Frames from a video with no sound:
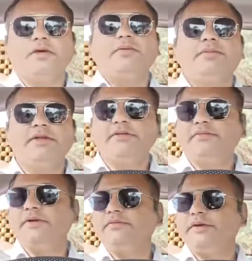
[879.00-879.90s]
please
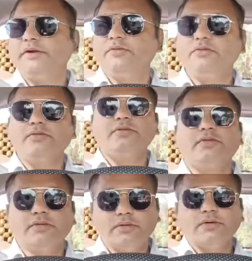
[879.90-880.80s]
feel free to
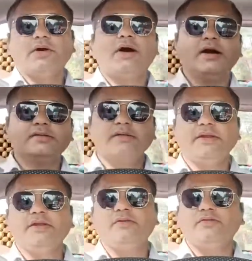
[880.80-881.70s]
ask
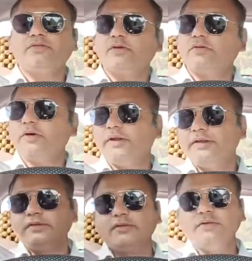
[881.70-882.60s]
any question or
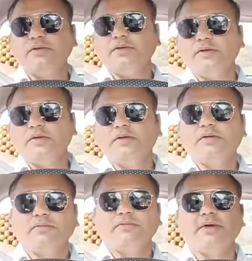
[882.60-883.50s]
queries
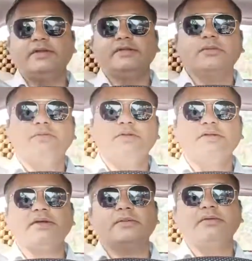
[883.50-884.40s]
when it's come to the
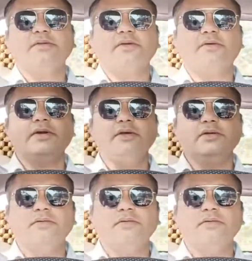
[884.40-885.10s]
cyber security.